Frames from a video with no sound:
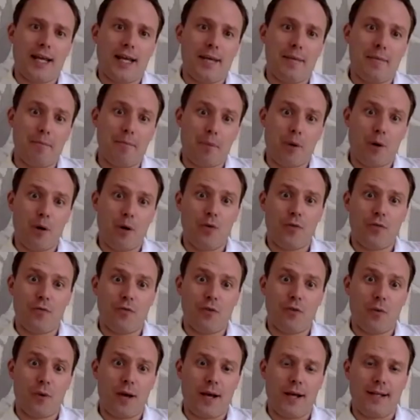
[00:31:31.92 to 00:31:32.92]
in both
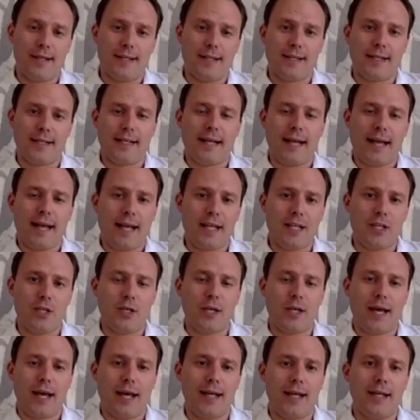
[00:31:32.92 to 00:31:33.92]
Rwanda and
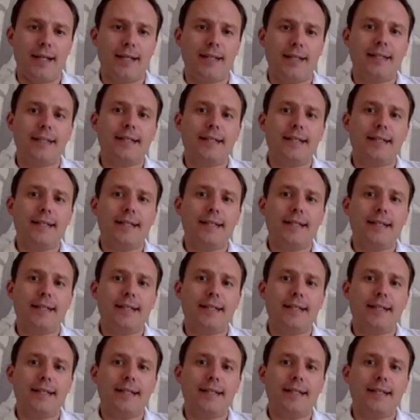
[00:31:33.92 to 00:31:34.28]
Uganda.